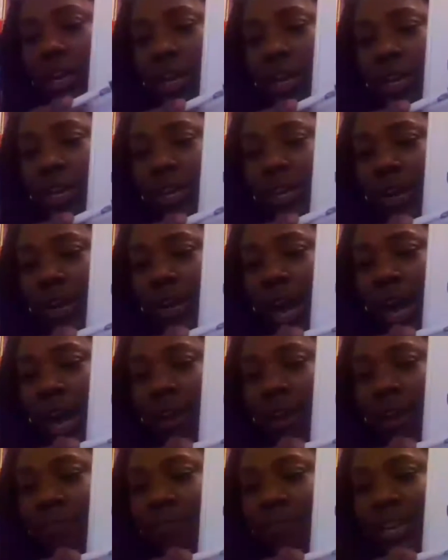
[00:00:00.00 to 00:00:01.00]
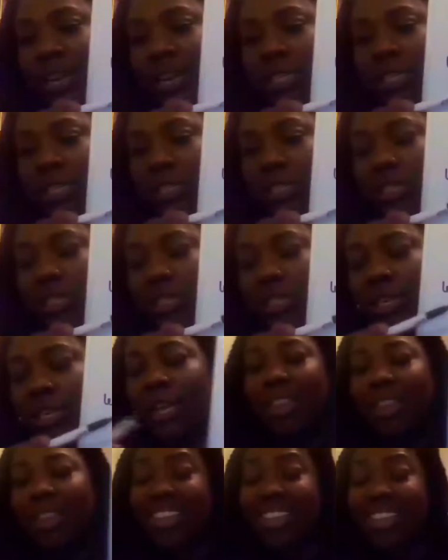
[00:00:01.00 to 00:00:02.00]
your confidence,
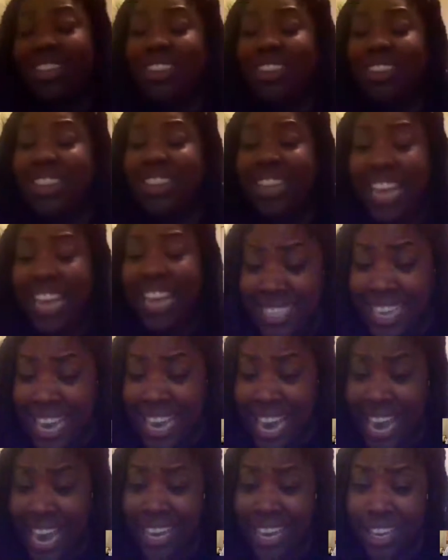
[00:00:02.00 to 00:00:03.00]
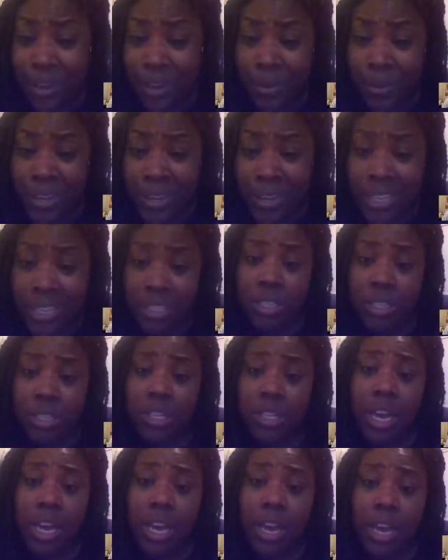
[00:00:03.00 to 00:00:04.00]
the less accurate
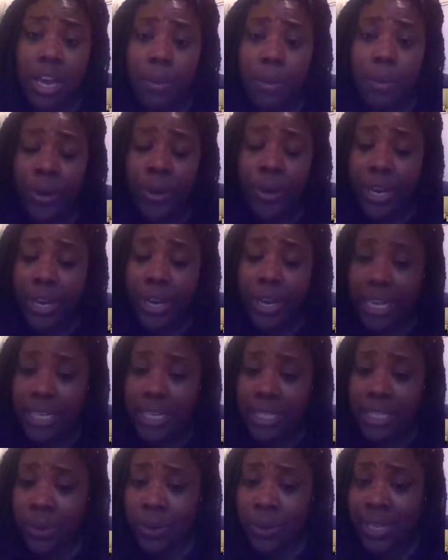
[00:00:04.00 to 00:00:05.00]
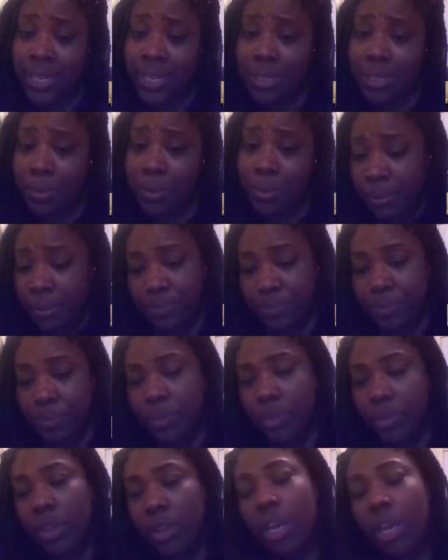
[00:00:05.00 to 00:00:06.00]
your guess is going to be.
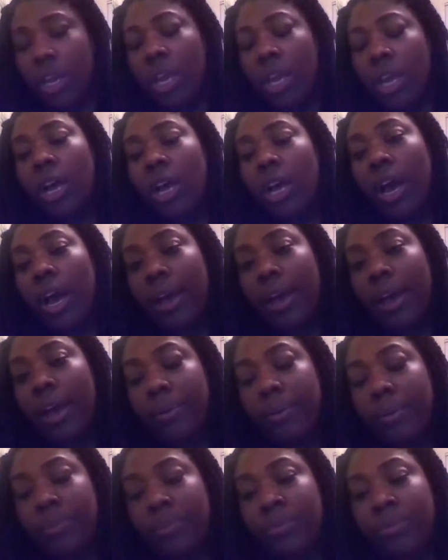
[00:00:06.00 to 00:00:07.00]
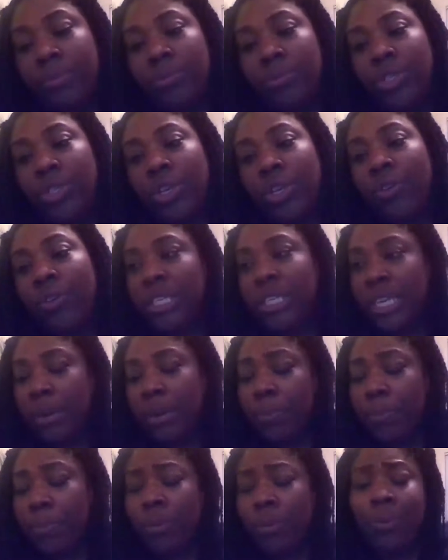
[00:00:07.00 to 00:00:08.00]
So for example,
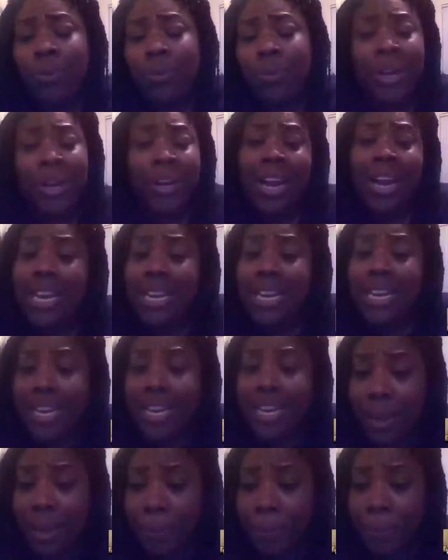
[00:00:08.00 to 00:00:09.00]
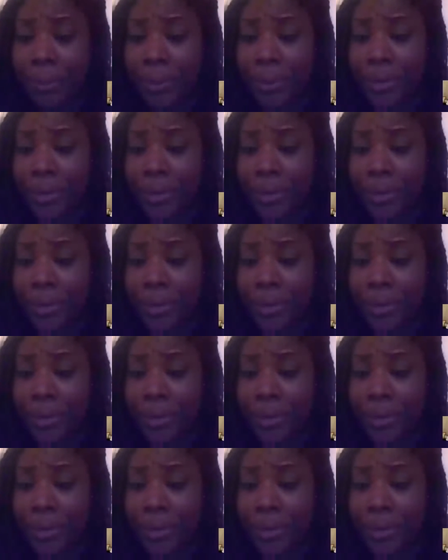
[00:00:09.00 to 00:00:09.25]
we're 99%